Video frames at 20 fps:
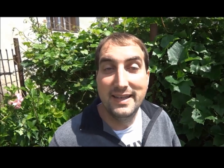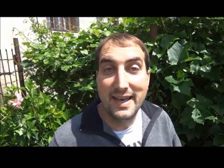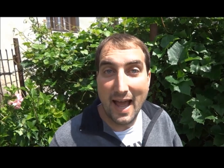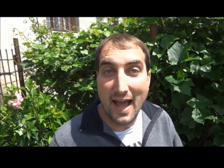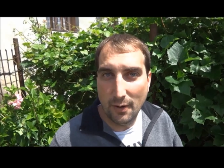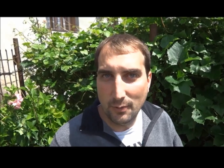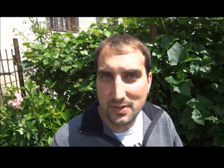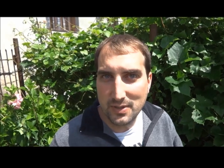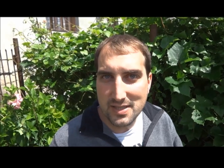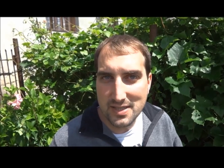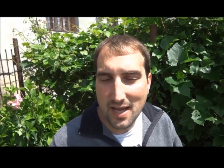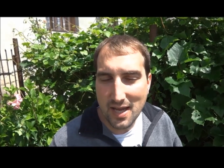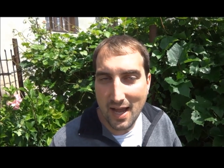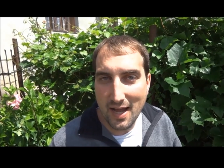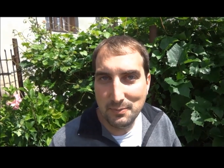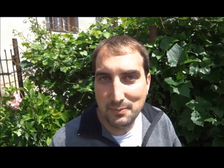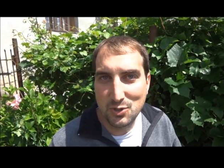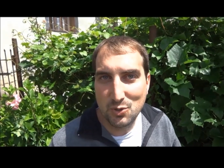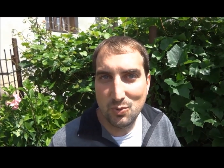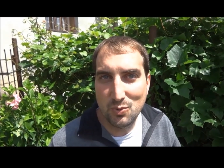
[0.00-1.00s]
Now it's
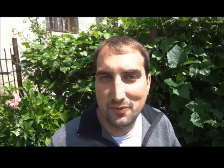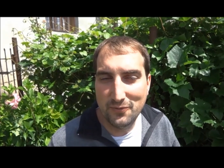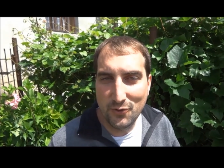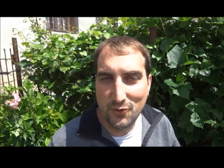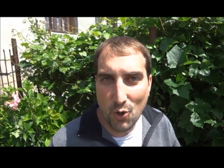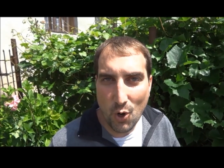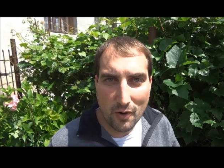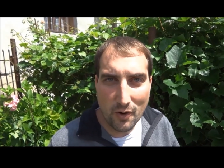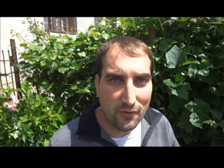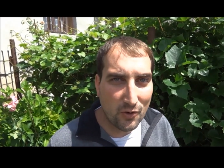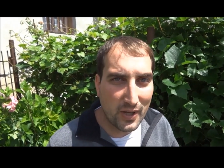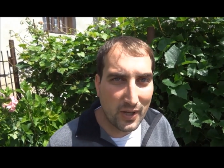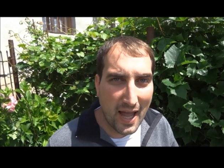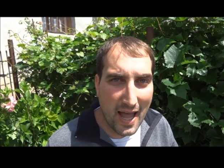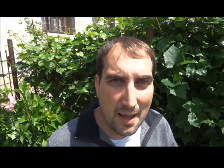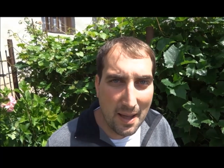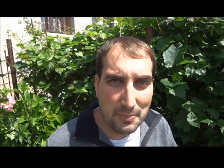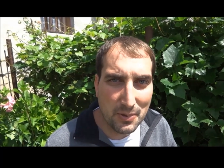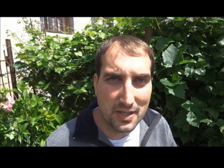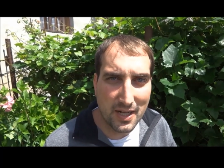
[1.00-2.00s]
time to review our
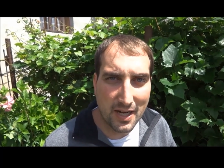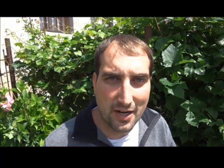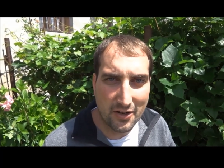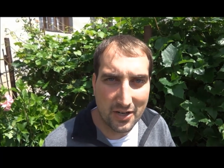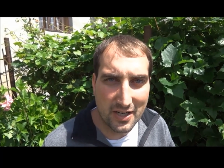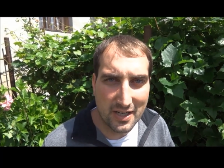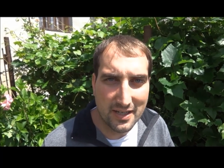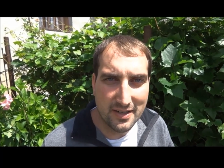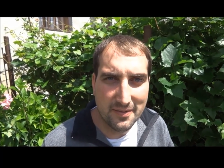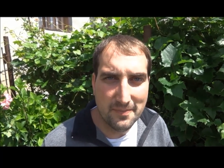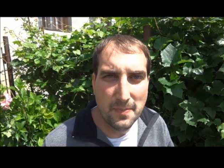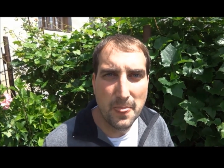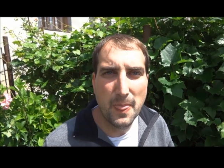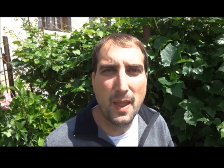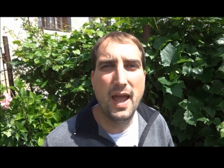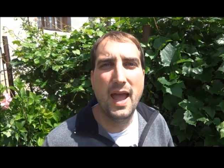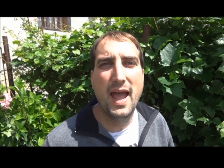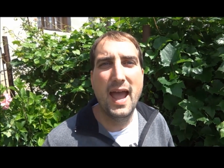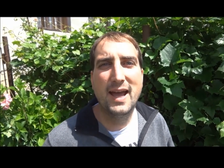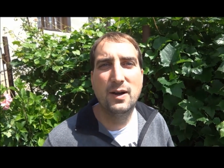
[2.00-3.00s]
vocabulary
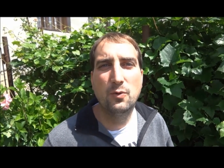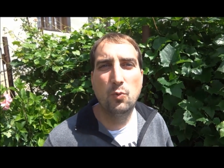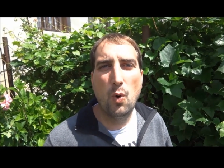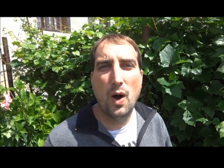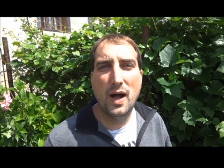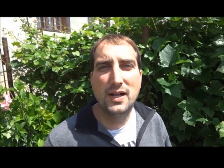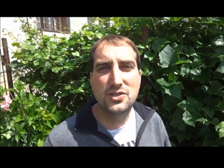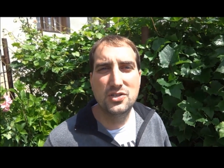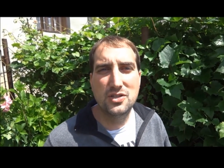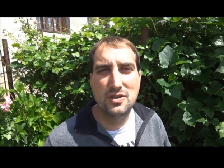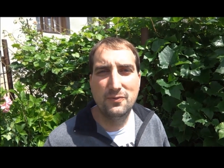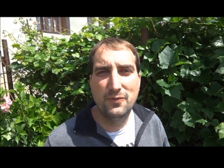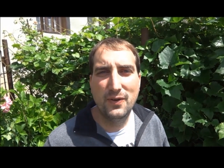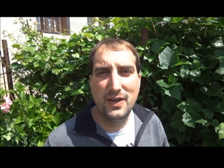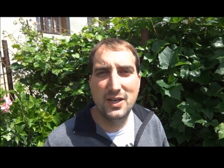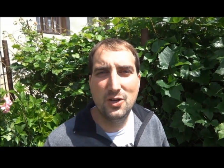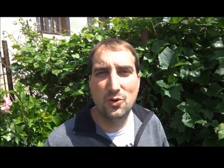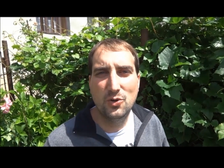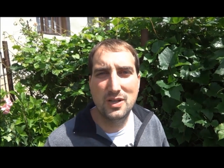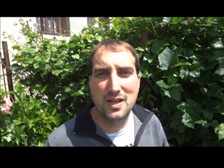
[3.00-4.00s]
and watch the
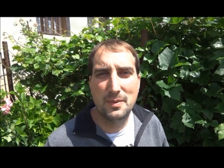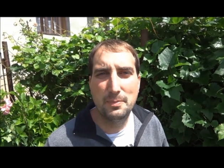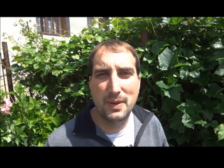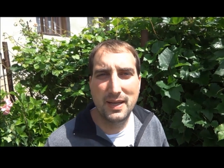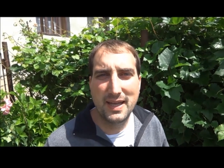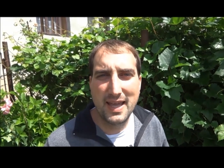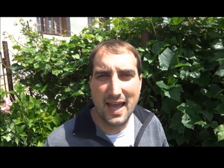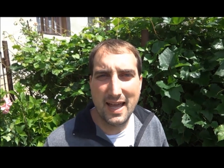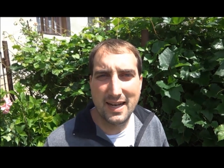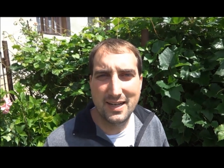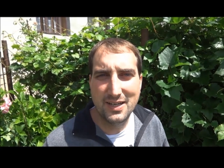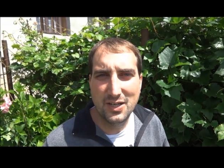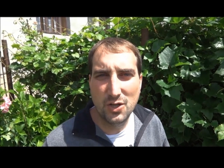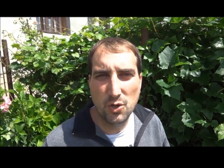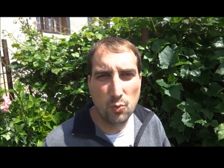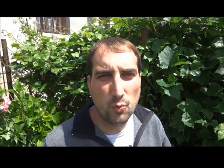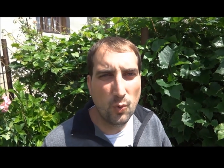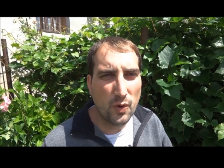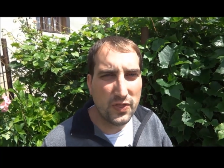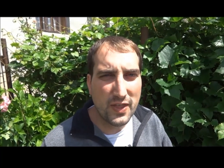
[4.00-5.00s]
video clip again
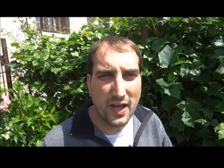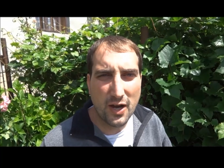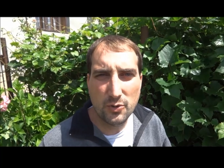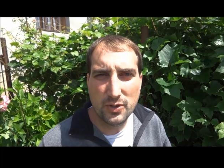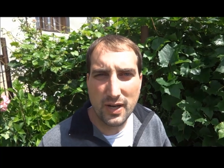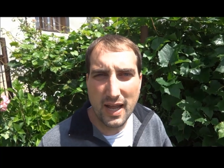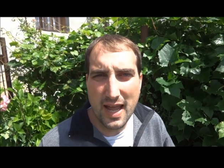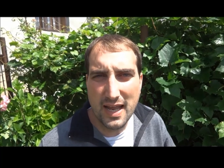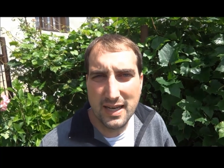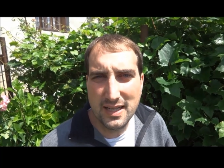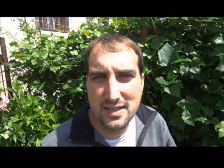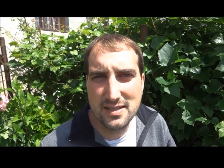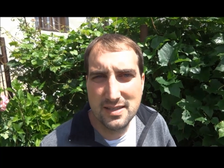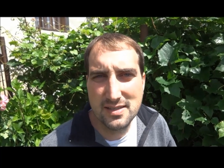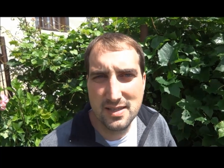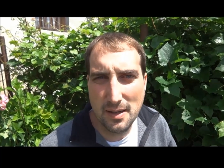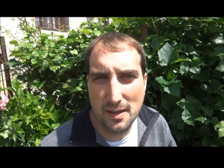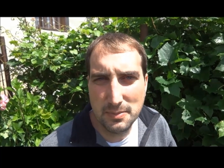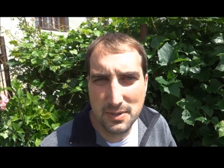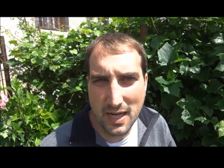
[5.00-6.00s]
without any
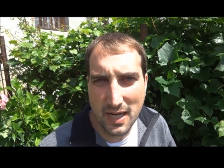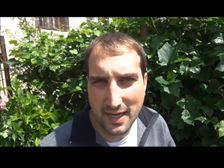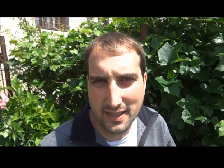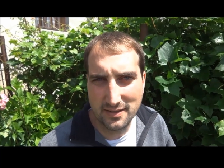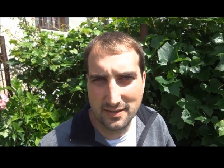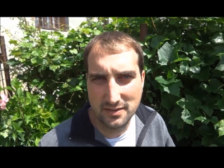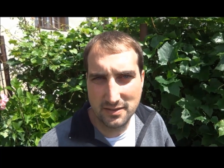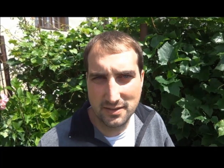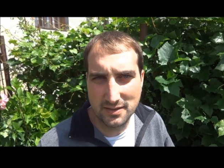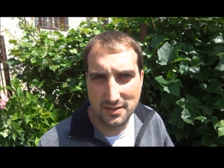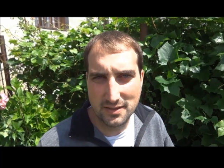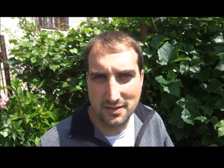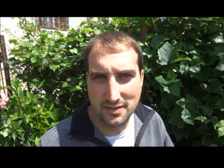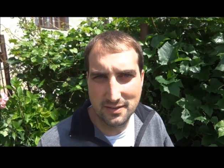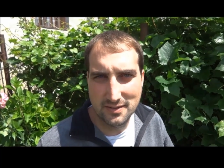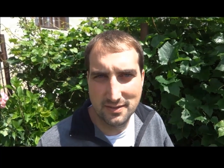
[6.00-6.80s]
subtitles.